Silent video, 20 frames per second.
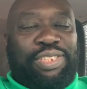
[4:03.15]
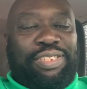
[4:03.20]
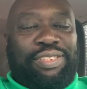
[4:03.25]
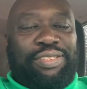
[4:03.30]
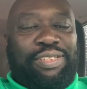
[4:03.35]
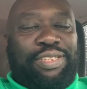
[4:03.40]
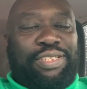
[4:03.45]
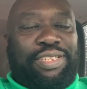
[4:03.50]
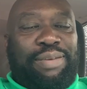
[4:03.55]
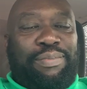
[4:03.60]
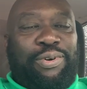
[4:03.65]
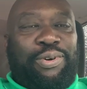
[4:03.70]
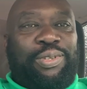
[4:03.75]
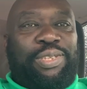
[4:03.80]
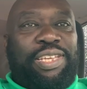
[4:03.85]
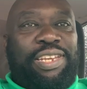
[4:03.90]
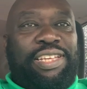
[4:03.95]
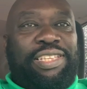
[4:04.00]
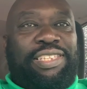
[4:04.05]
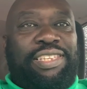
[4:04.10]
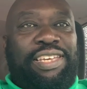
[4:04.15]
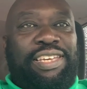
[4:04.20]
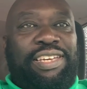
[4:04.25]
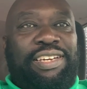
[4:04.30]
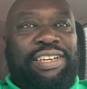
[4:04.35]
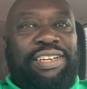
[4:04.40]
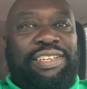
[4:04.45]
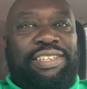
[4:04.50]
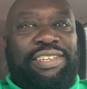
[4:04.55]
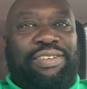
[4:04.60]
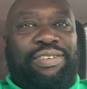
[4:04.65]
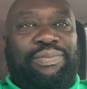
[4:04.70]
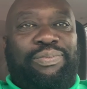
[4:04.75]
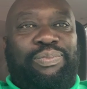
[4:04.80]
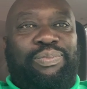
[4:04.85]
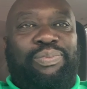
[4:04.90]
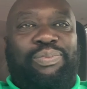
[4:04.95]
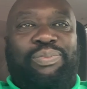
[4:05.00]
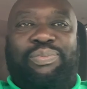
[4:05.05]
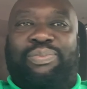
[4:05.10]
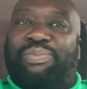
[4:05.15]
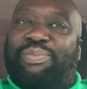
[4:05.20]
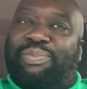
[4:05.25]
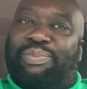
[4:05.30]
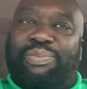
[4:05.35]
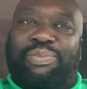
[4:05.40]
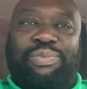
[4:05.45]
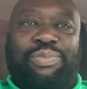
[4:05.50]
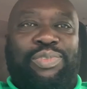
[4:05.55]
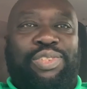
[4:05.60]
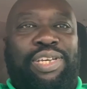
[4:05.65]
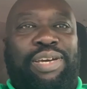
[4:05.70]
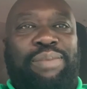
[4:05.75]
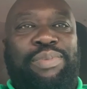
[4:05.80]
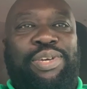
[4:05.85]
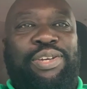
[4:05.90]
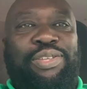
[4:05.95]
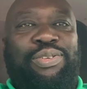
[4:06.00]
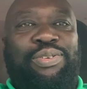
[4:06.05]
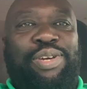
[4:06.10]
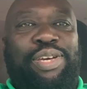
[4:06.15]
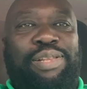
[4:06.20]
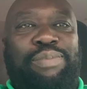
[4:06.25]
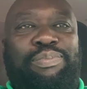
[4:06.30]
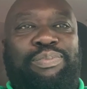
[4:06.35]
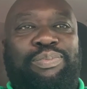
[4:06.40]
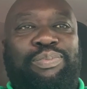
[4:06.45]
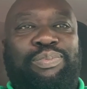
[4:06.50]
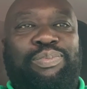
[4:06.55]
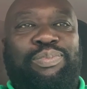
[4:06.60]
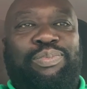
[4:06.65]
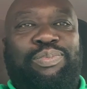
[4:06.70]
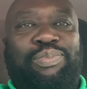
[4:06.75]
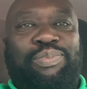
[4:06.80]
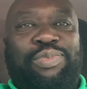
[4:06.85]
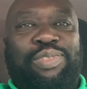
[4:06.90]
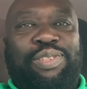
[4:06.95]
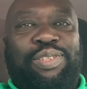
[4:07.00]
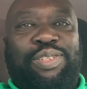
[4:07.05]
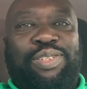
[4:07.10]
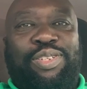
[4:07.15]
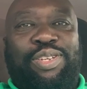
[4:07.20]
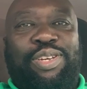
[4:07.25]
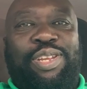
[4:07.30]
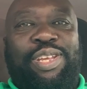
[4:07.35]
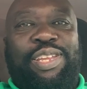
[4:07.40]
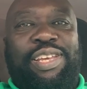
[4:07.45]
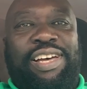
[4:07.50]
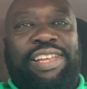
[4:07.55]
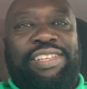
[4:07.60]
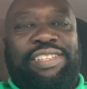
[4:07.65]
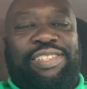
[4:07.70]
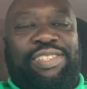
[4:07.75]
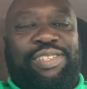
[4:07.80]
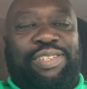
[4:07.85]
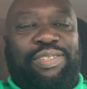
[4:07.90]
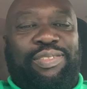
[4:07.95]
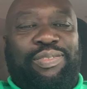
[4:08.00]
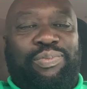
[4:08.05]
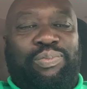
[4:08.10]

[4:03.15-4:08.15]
Just about anything, I'm here to help. Share the knowledge.